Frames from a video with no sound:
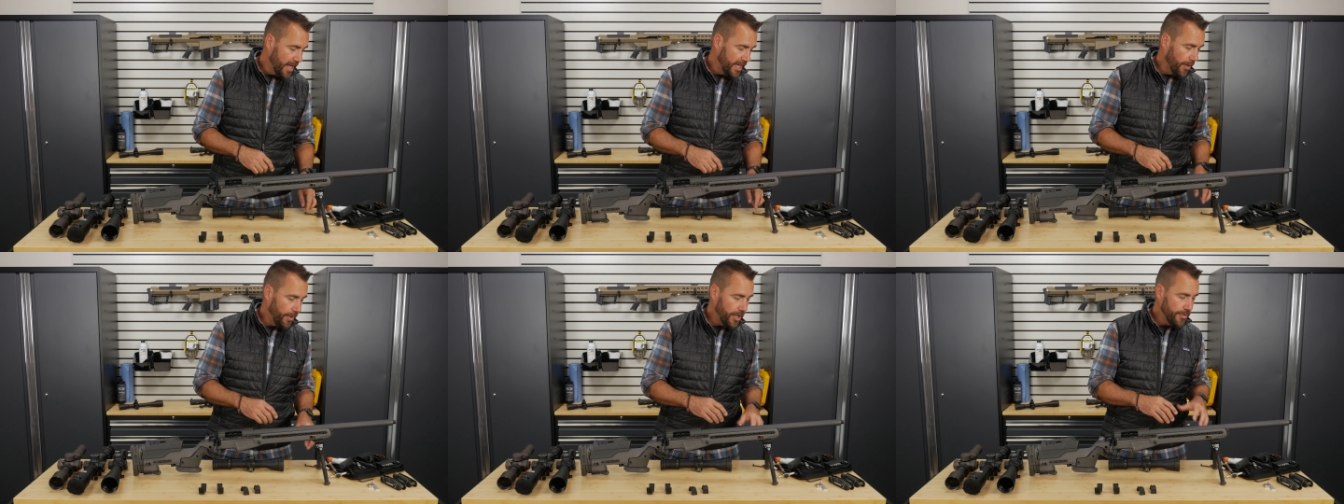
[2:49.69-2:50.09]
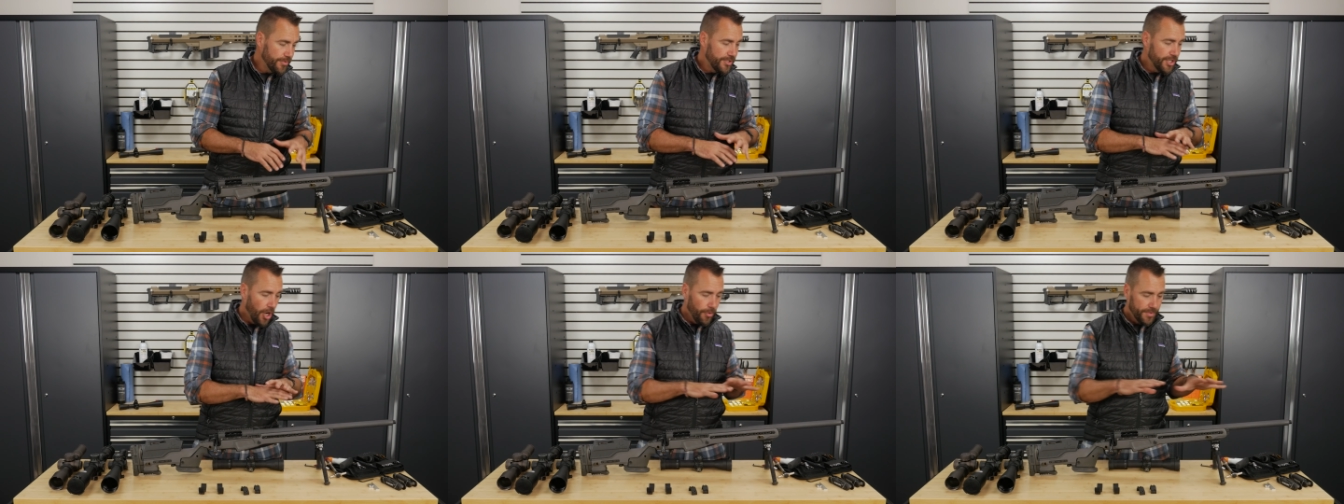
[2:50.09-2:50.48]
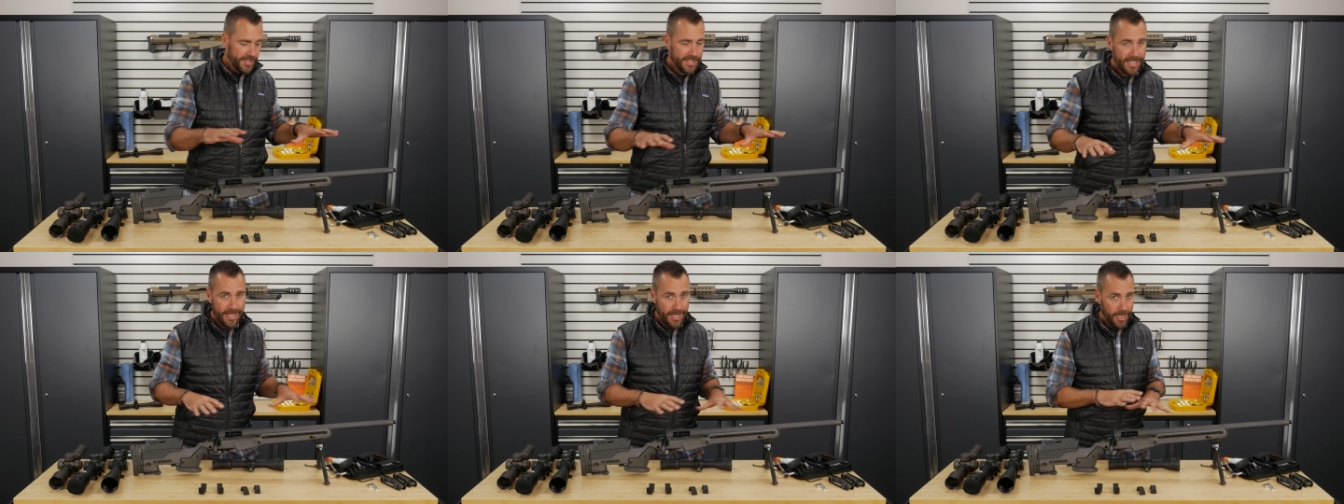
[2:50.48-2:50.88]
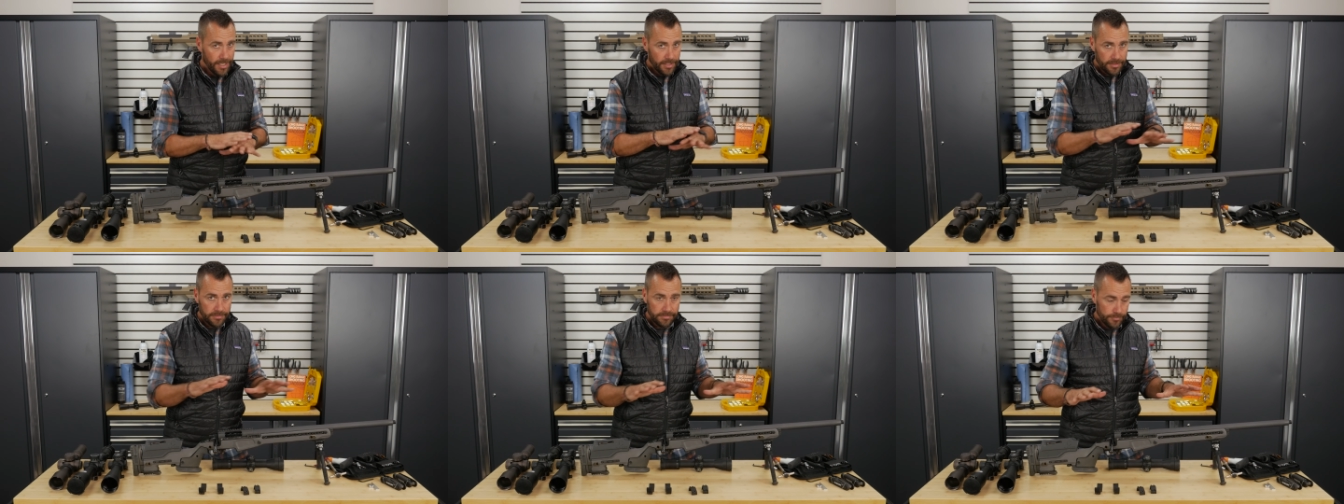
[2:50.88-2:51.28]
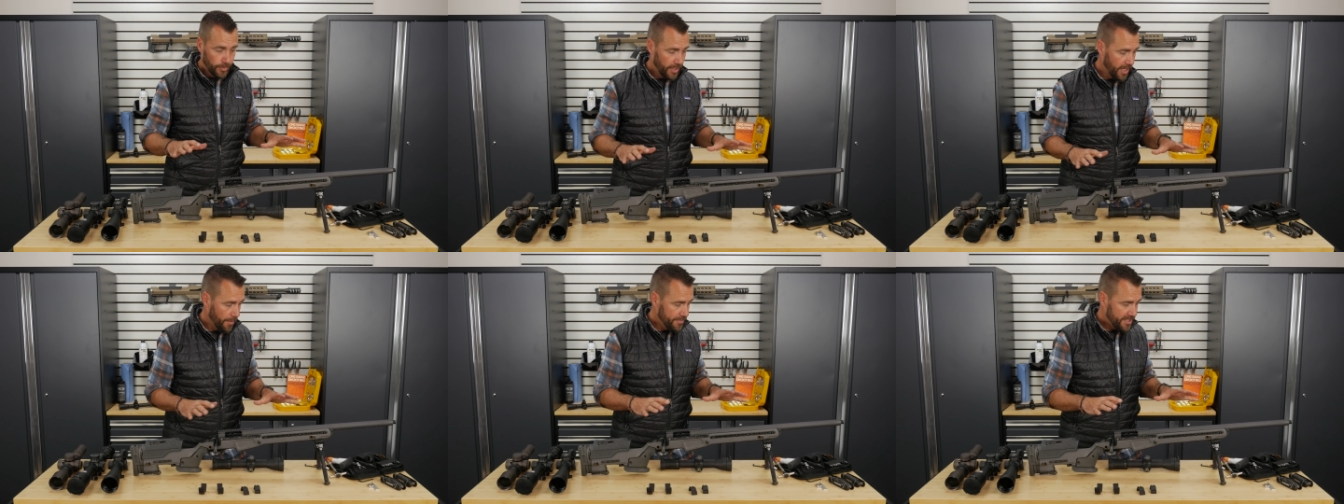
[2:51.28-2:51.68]
Now what you don't see here
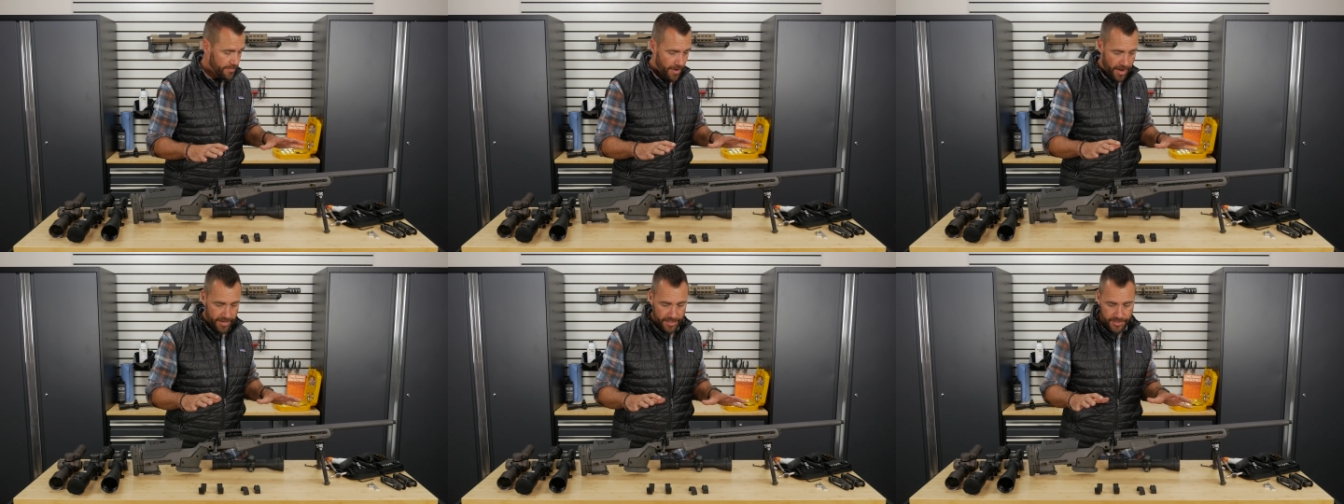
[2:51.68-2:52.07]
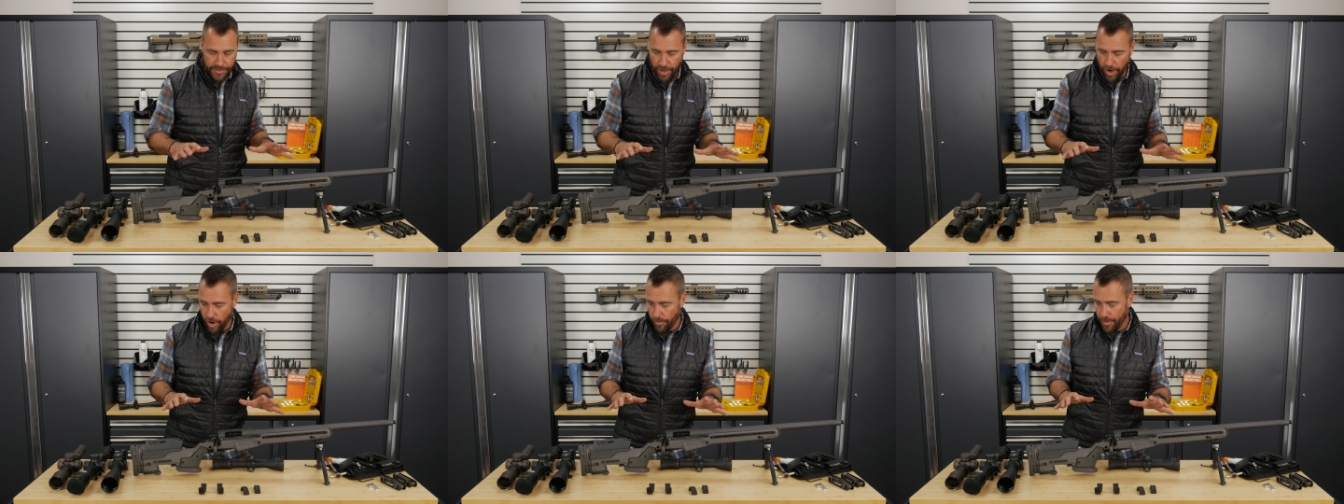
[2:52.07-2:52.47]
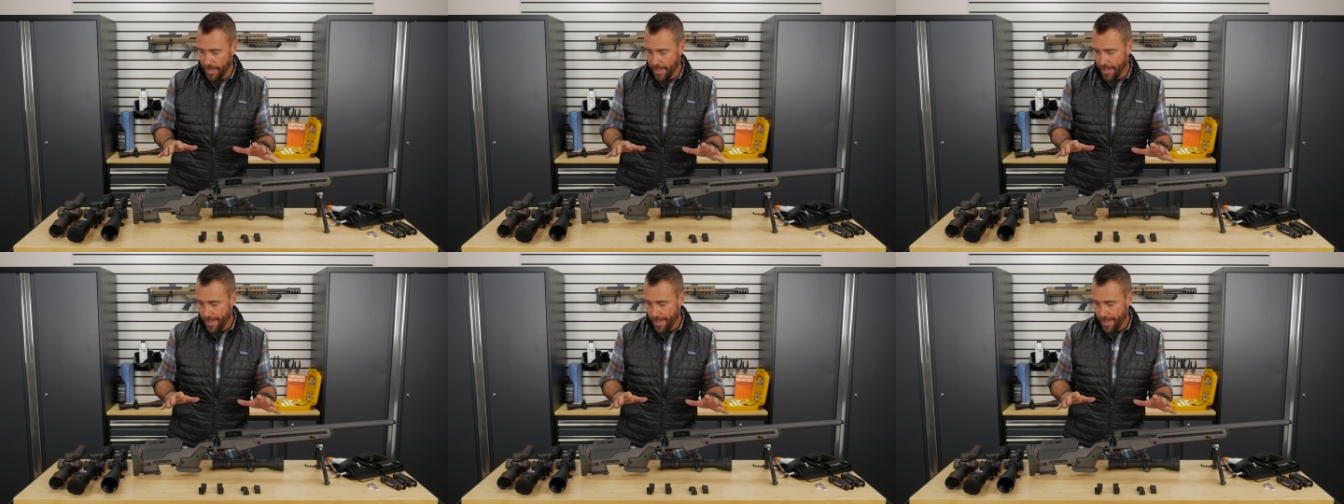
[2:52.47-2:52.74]
when it comes to mounting a scope